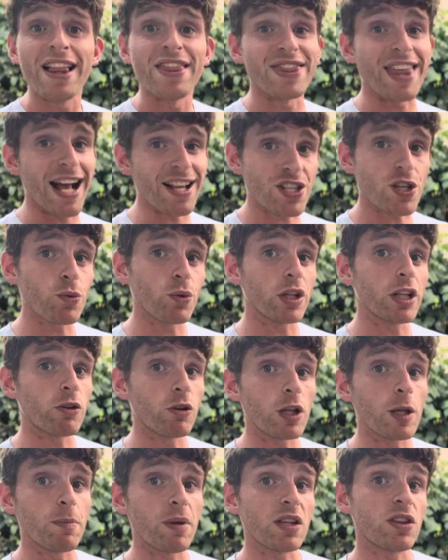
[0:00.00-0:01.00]
that's a really,
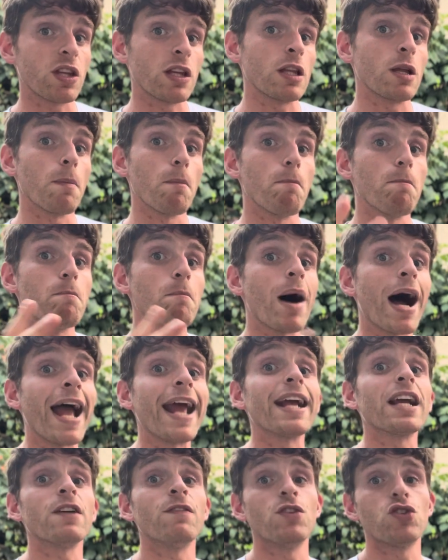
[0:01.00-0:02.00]
really big thing that
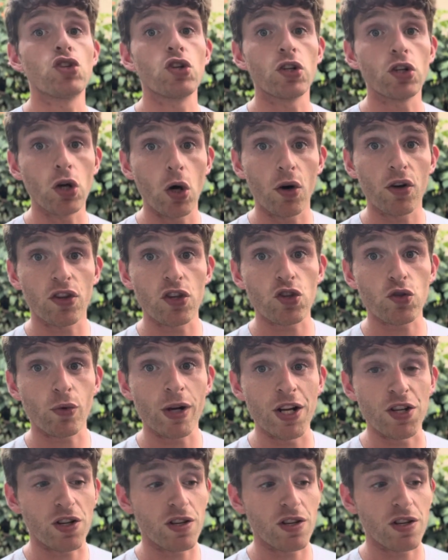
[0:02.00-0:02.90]
might convince you to go to this range.